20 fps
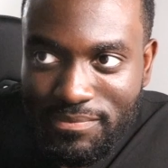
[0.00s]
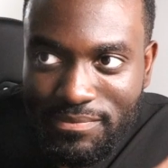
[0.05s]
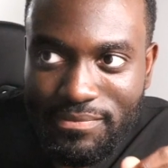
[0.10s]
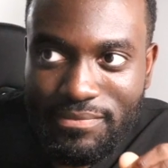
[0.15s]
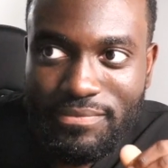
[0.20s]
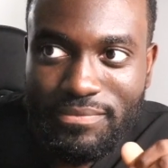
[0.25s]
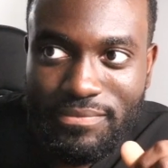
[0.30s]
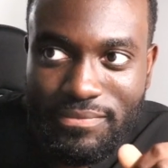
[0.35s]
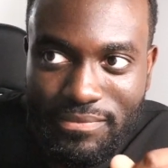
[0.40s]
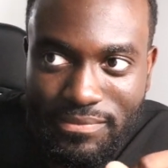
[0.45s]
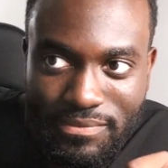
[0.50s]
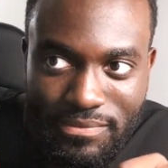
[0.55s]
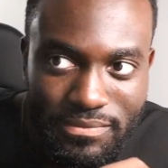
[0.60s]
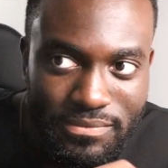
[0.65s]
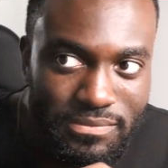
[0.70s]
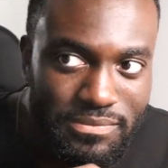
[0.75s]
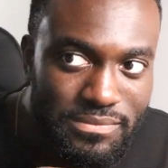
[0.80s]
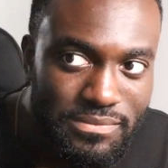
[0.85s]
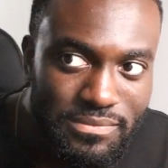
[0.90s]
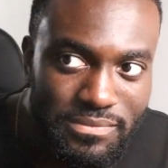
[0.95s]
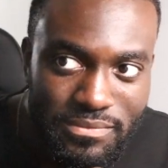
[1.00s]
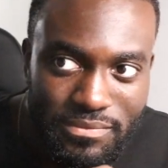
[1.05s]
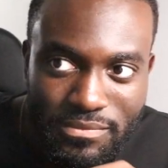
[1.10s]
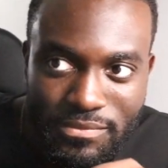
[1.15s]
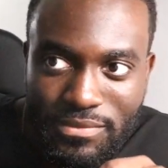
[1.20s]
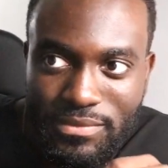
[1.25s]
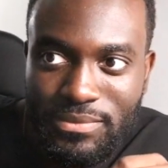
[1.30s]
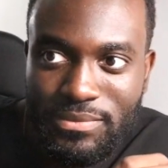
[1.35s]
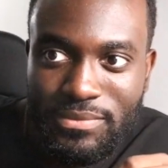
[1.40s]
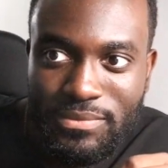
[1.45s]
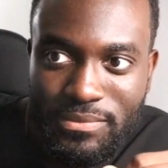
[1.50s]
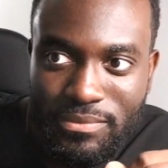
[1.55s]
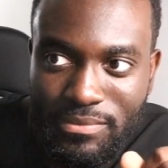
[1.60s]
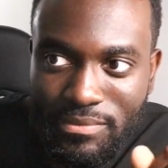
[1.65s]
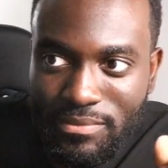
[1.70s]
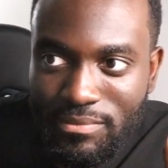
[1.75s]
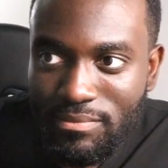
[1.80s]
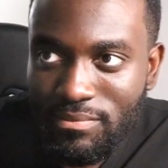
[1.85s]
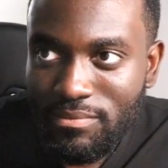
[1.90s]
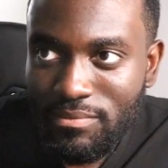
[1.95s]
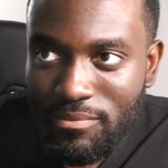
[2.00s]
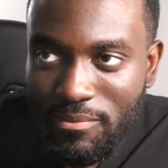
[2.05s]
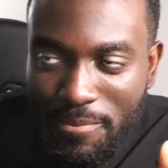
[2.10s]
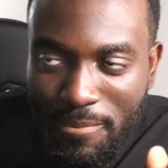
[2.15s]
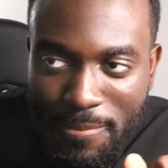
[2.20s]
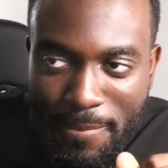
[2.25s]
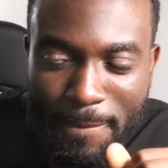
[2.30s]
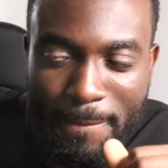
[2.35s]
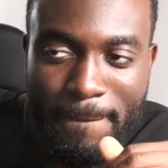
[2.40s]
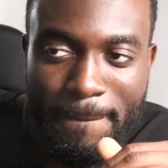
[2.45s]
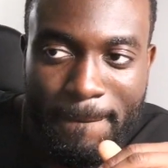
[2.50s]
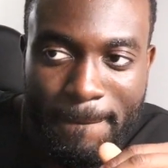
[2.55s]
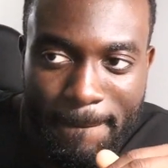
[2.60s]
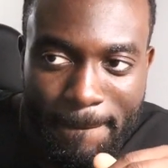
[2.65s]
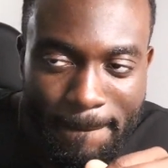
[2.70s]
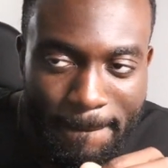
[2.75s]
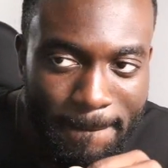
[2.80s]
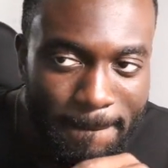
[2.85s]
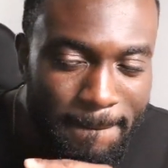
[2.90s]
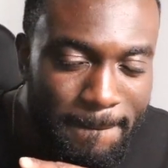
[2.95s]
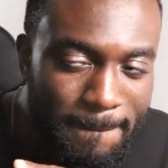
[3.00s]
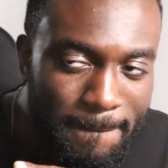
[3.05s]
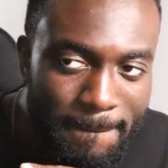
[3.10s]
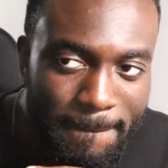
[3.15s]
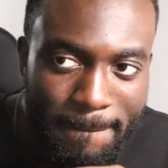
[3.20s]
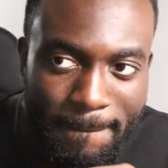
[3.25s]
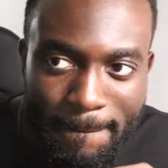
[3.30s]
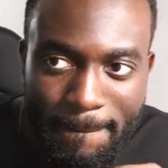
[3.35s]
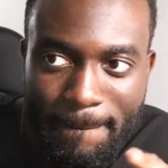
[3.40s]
Nobody speaks.